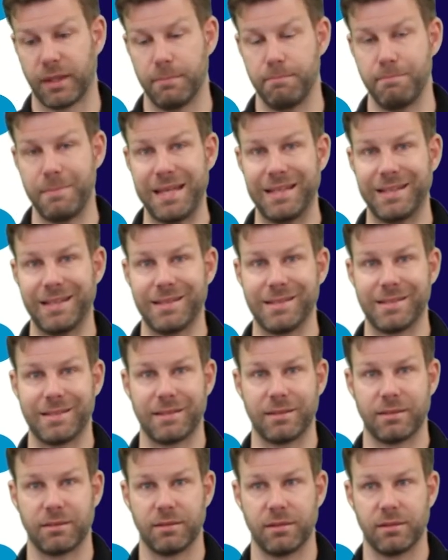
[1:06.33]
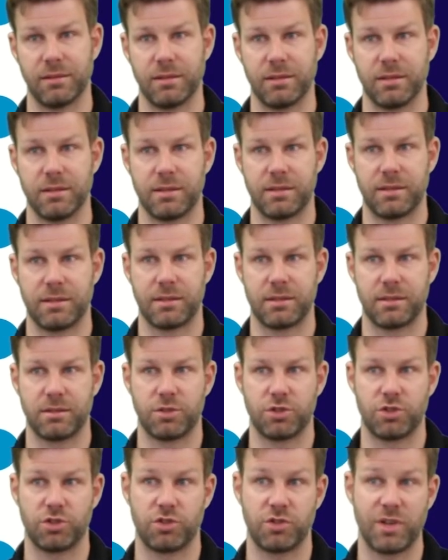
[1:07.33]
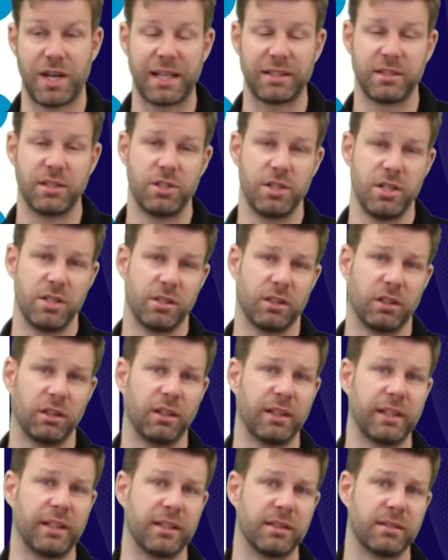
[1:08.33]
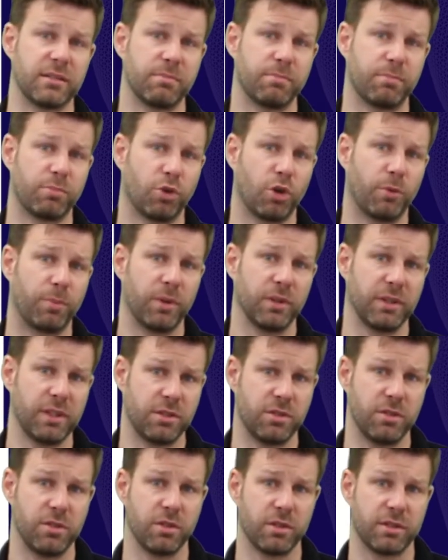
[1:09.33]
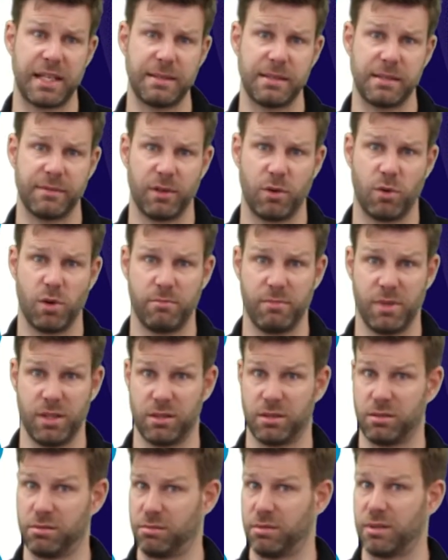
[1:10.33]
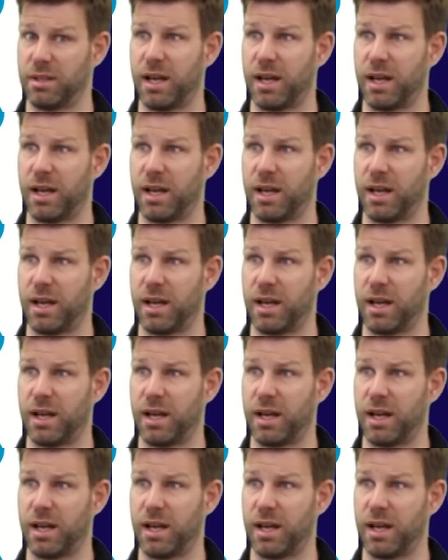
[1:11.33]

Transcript: maintenance strategies are linked properly to your types of equipment.